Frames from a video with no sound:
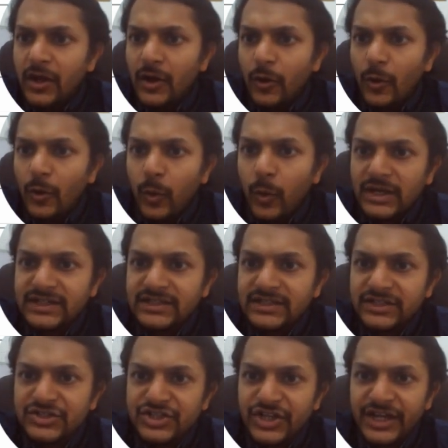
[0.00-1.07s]
What is
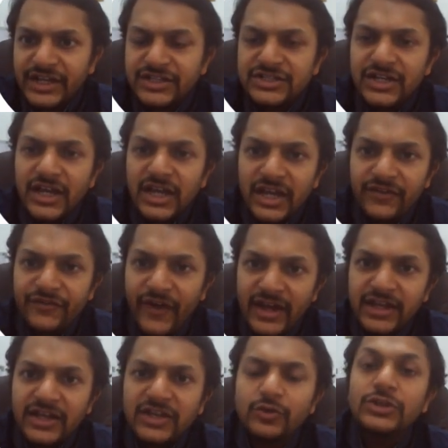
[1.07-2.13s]
the change, if
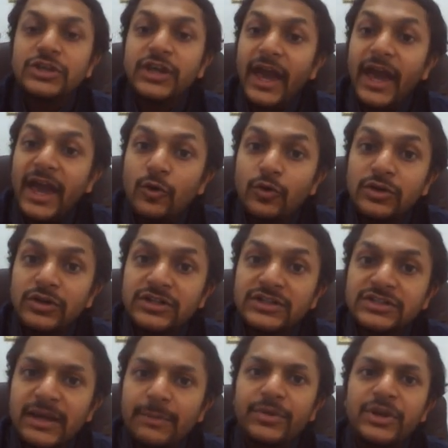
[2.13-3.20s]
any, to the angular
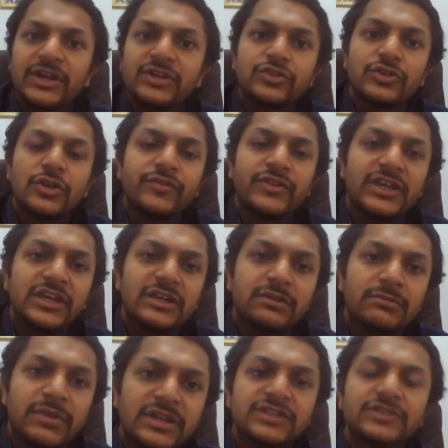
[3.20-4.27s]
separation of the
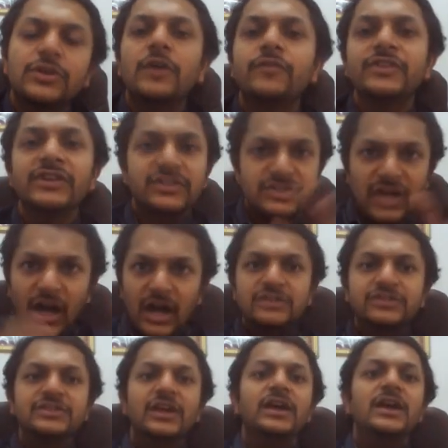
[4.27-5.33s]
images of the stars
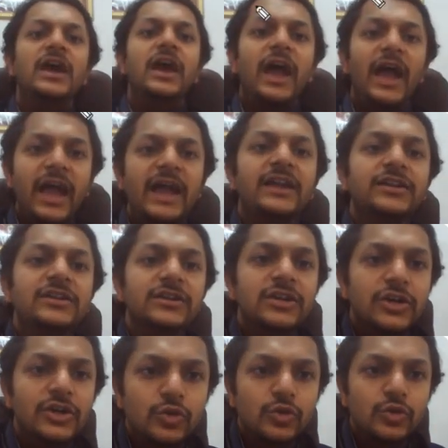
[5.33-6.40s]
and
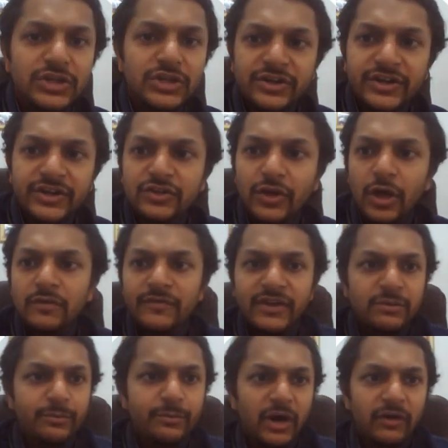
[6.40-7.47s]
to the
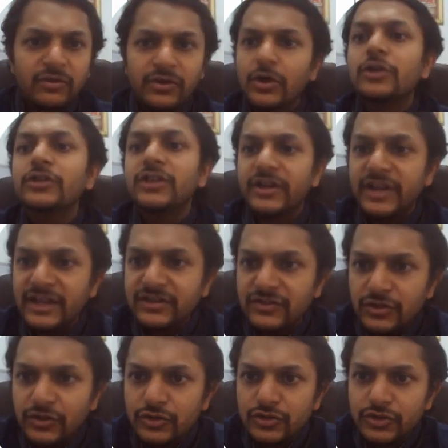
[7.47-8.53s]
resolving power or the
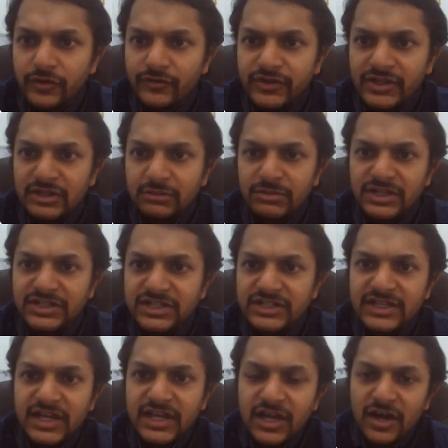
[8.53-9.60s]
resolution of the images
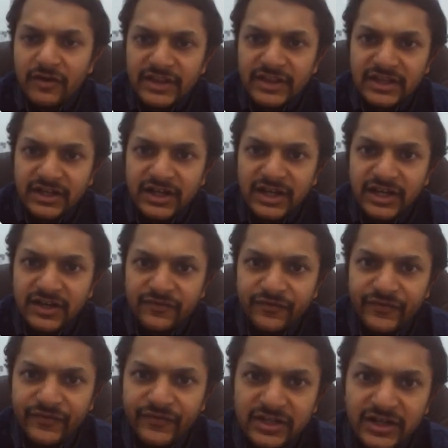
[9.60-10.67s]
when the green
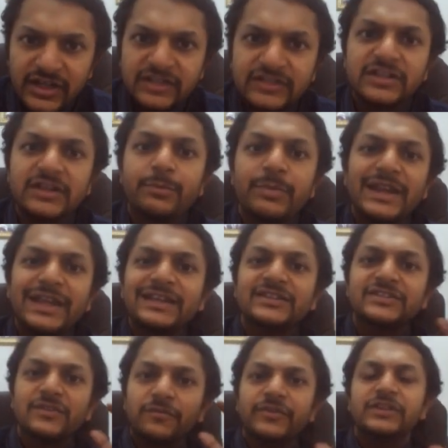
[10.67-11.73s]
filter is
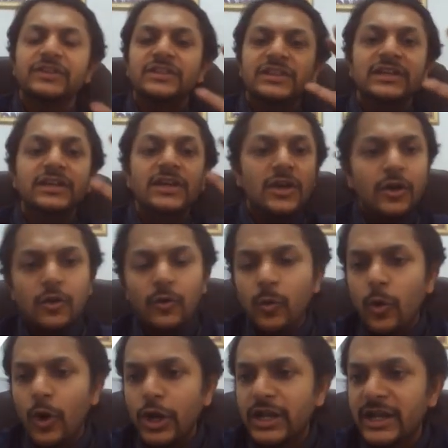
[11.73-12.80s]
replaced with the
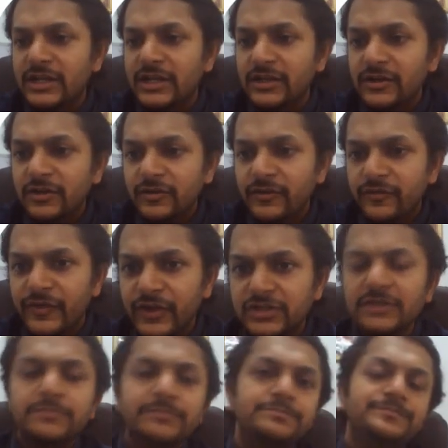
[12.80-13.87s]
violet filter?